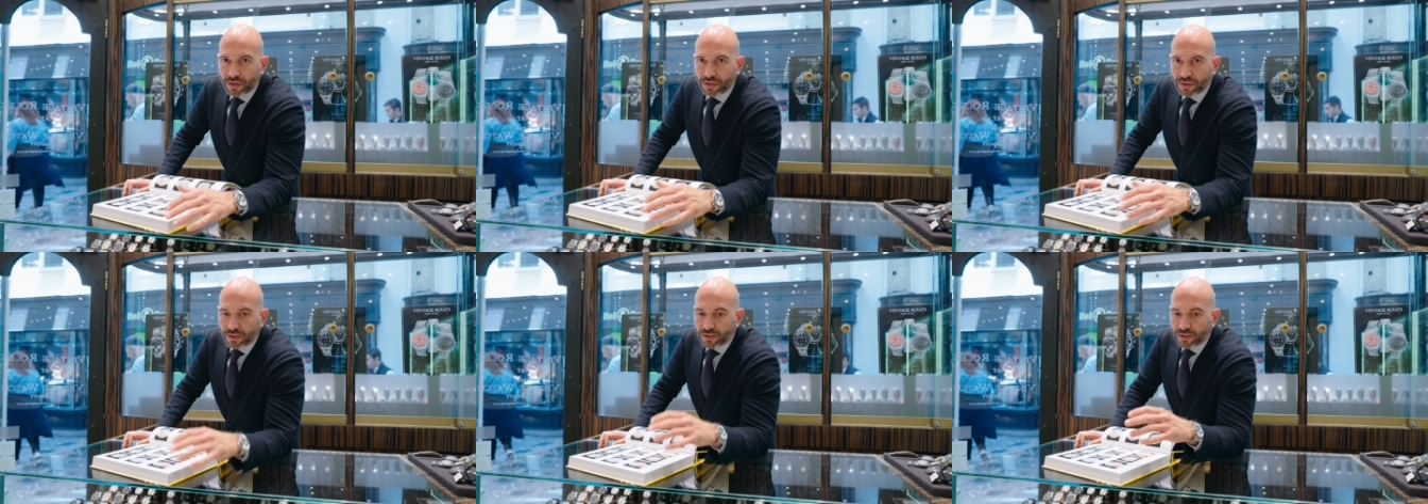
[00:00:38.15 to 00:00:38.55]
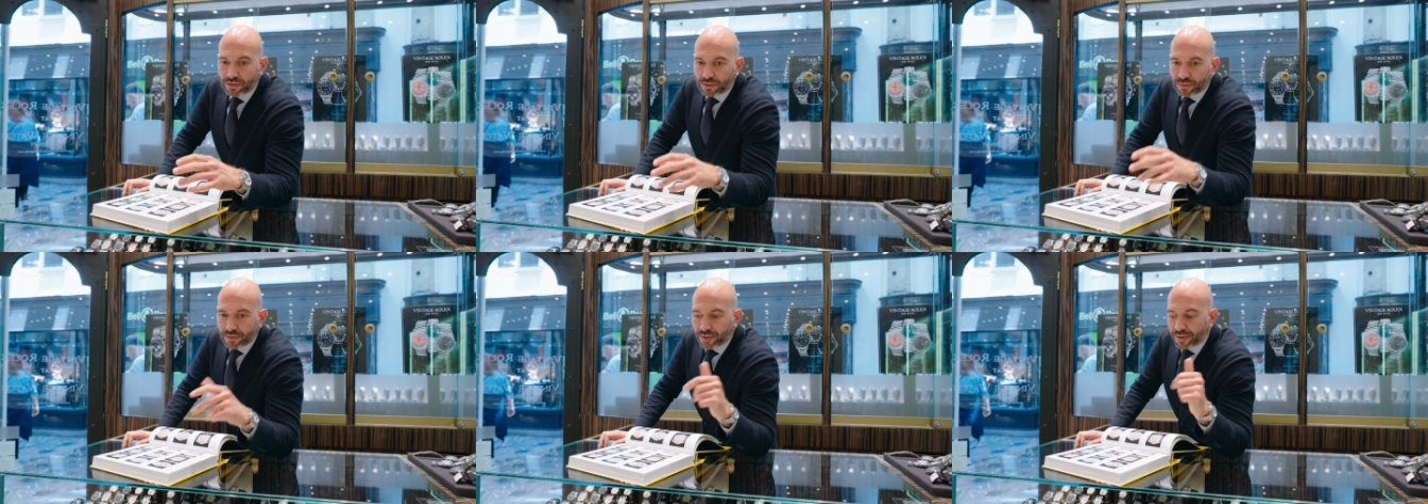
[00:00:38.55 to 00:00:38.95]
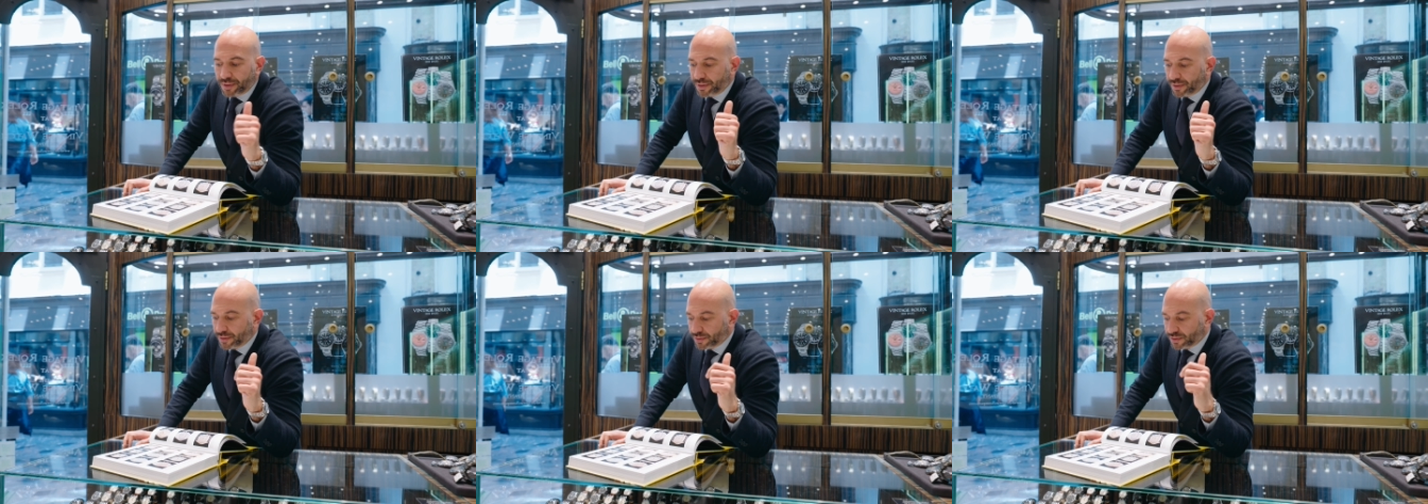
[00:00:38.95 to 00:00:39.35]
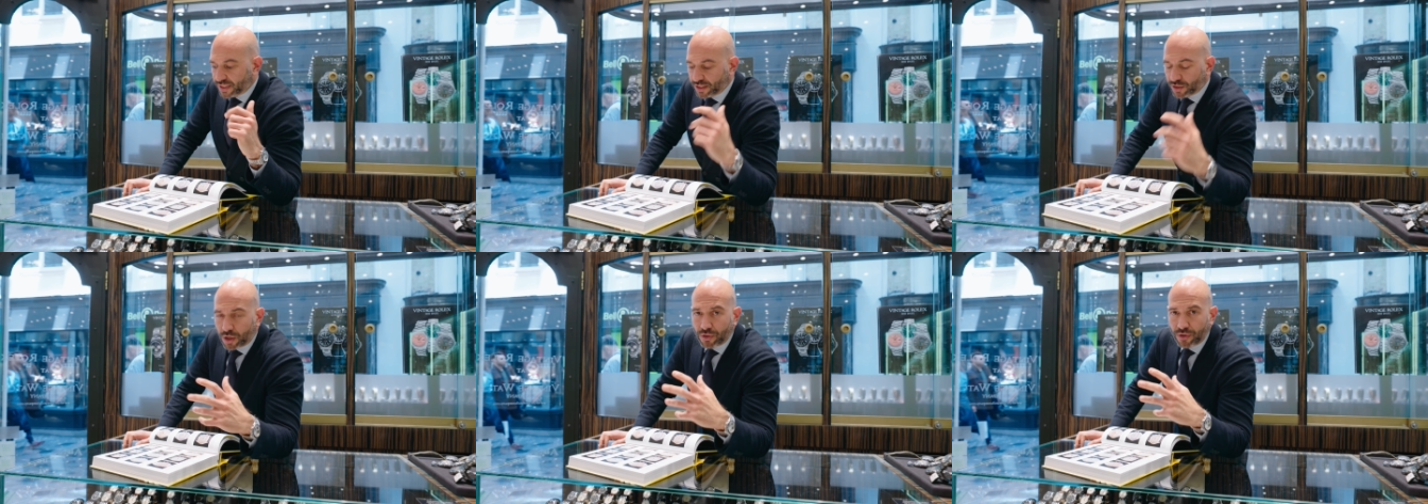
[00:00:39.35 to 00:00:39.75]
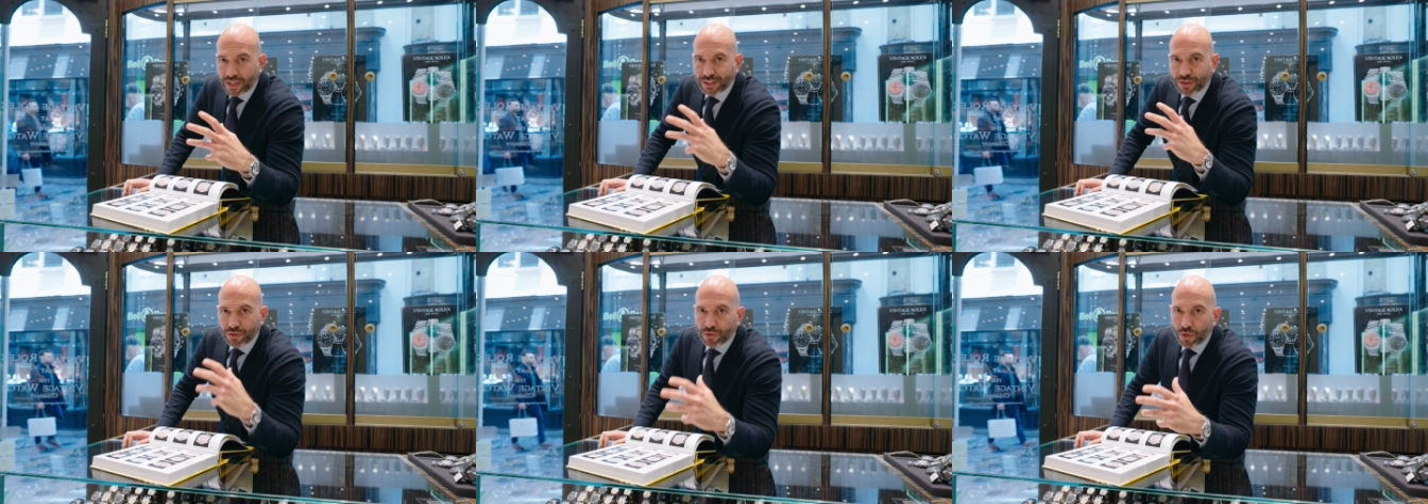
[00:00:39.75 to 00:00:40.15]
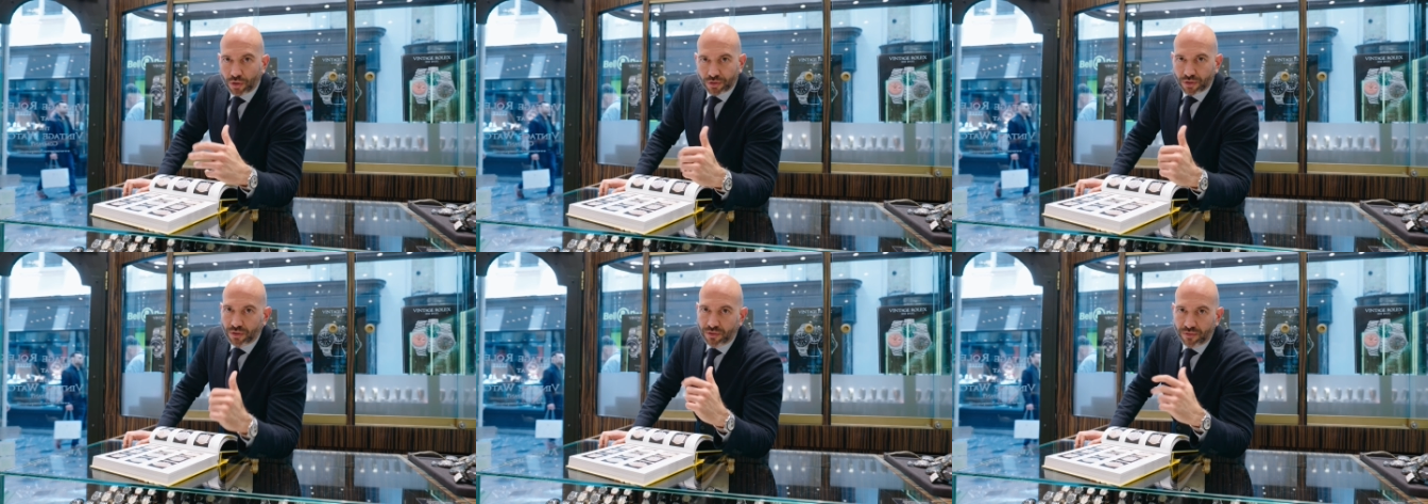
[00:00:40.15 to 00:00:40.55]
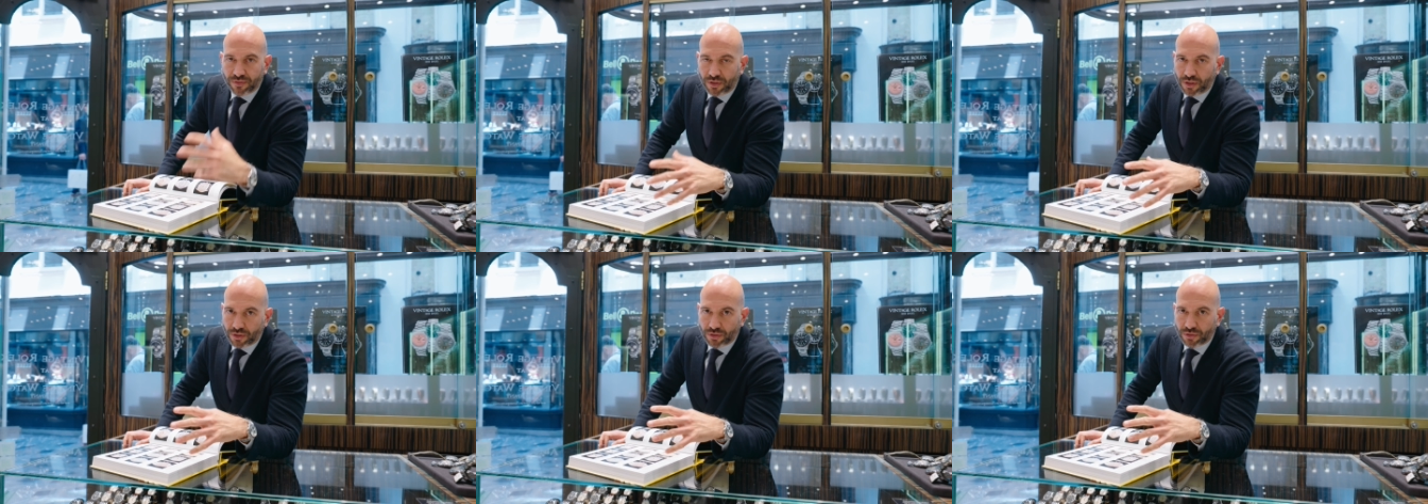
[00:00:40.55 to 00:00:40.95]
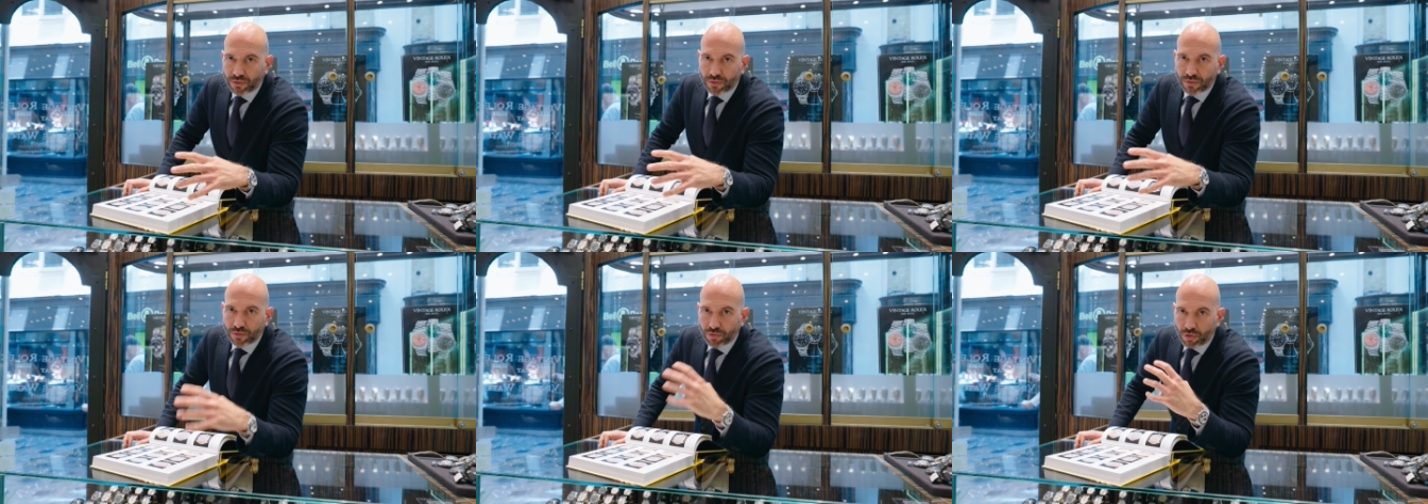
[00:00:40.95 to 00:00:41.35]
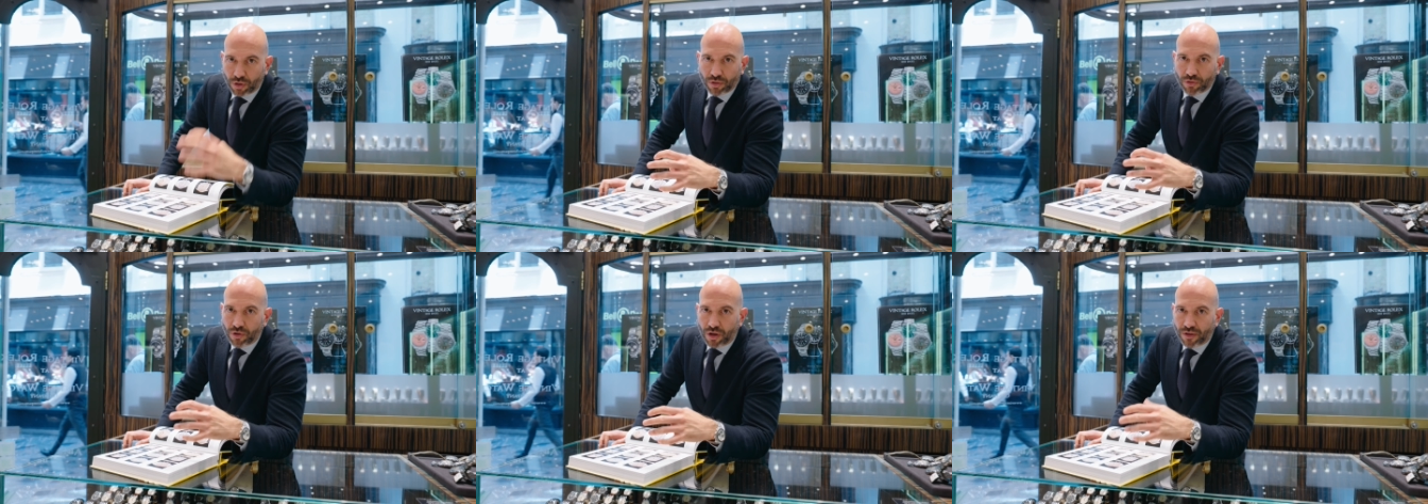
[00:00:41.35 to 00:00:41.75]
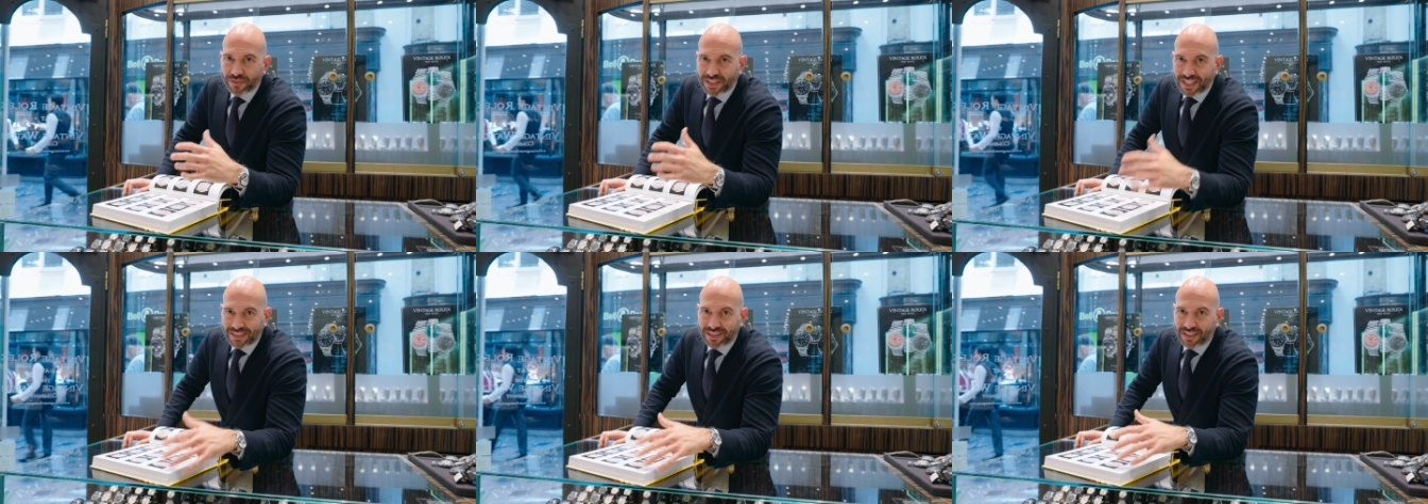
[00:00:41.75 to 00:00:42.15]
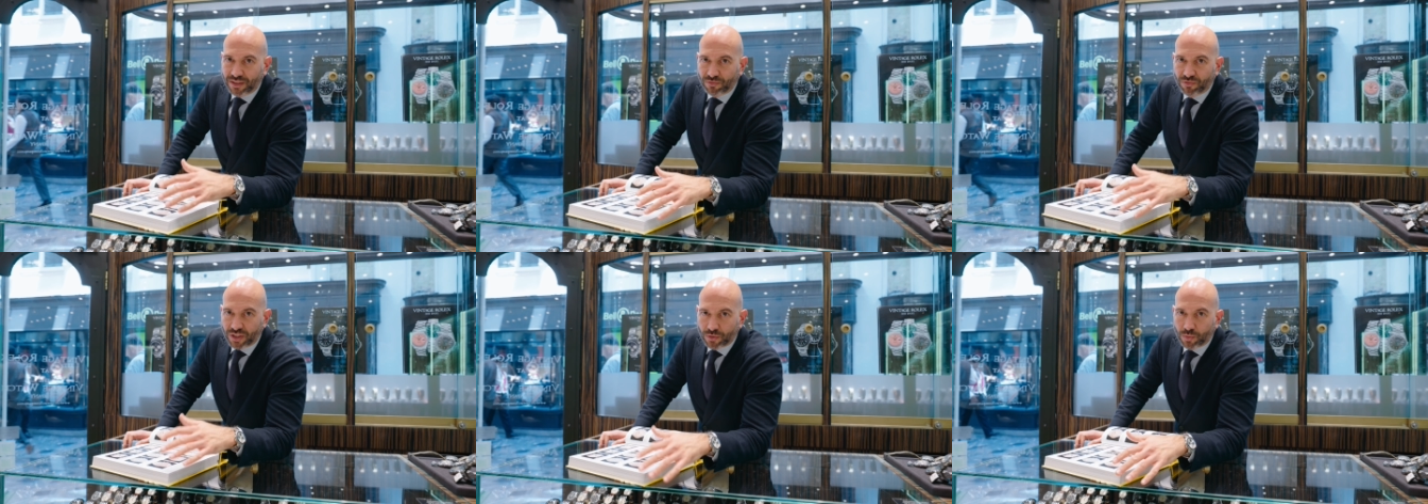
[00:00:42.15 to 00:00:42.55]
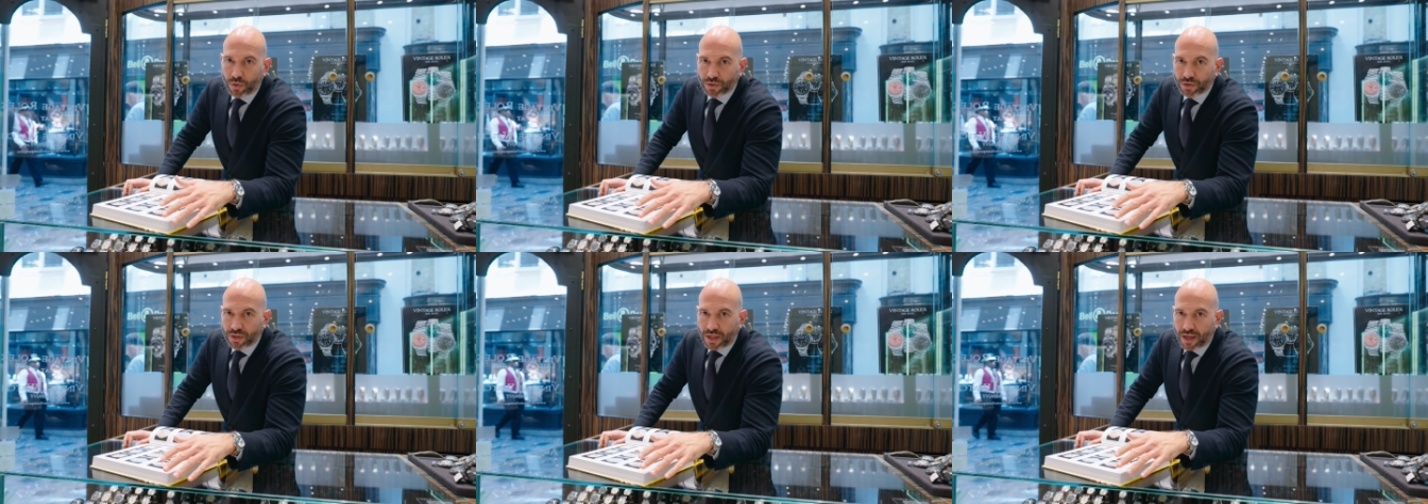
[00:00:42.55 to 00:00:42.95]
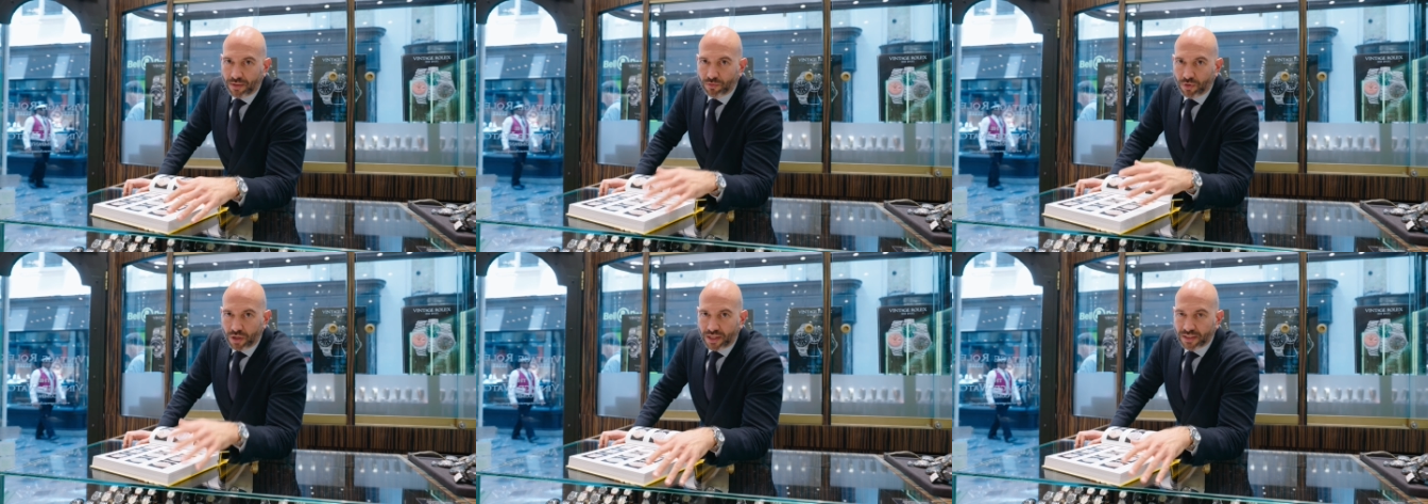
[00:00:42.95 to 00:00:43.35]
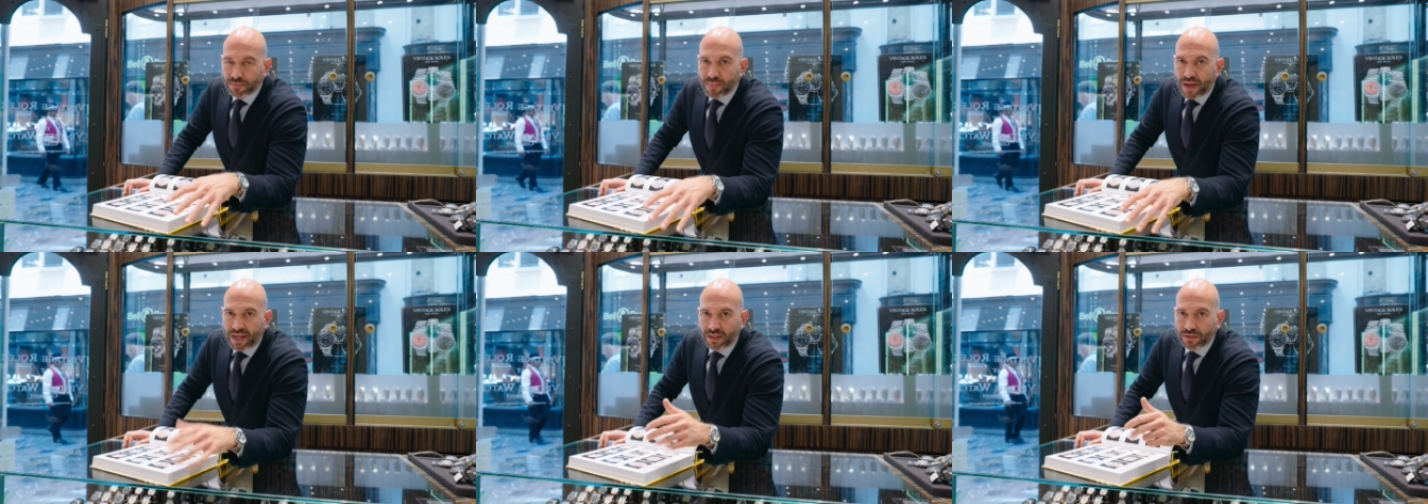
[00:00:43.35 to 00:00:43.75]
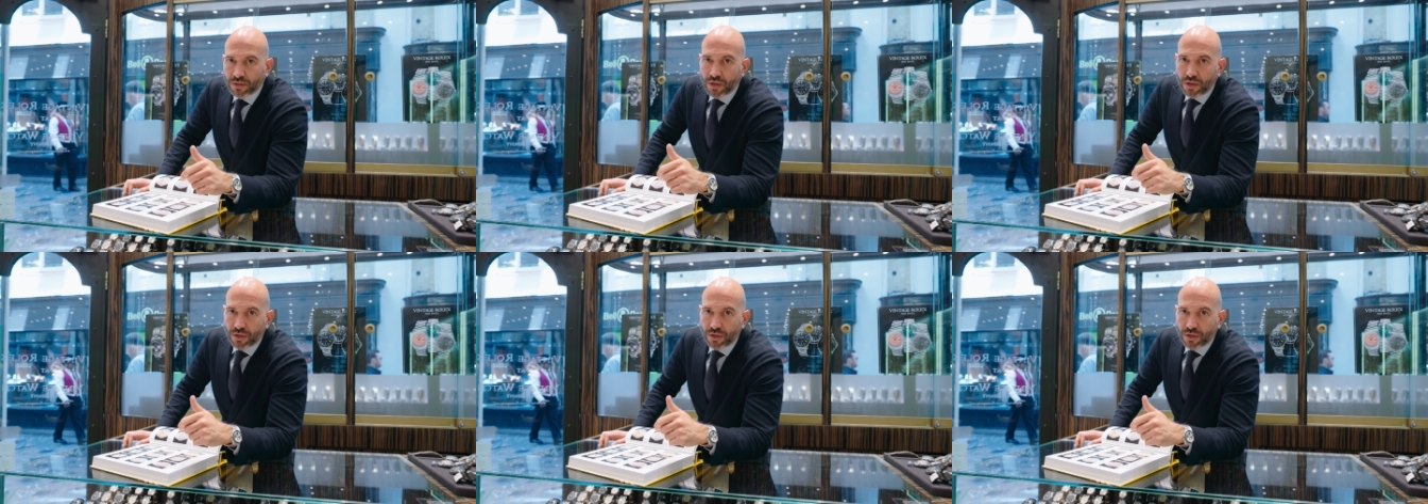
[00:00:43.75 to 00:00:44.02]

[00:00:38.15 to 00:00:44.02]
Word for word: The Daytona is not the first chronograph setting wristwatch that Rolex made.